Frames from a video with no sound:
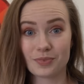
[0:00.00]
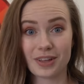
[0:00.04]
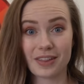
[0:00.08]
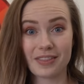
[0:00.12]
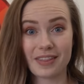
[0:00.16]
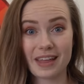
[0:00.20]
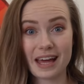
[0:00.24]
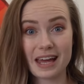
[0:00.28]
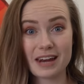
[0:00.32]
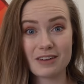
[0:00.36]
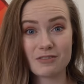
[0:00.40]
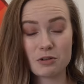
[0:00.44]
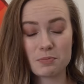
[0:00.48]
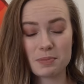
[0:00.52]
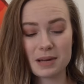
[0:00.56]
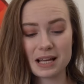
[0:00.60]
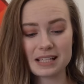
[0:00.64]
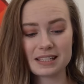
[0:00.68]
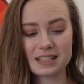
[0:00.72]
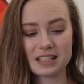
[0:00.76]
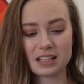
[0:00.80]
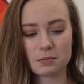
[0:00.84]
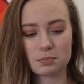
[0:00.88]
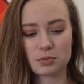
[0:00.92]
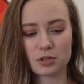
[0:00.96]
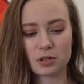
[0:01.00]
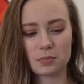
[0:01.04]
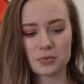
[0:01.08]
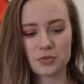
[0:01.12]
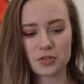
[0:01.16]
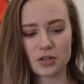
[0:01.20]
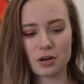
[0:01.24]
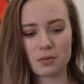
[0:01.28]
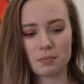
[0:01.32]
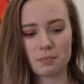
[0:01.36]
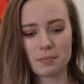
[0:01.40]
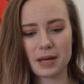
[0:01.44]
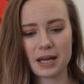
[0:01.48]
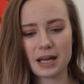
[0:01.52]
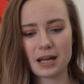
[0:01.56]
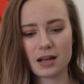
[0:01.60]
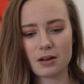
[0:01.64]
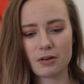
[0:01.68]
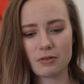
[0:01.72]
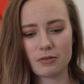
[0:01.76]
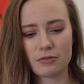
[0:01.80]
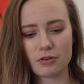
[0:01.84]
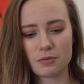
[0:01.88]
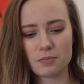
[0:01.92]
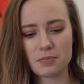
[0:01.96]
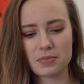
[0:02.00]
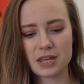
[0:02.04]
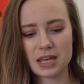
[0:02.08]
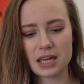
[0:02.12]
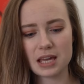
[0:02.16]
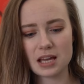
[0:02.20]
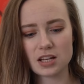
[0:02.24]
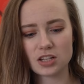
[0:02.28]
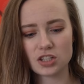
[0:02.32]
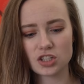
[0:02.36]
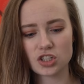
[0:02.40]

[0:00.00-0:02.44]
And then replacing the prompt on pink from the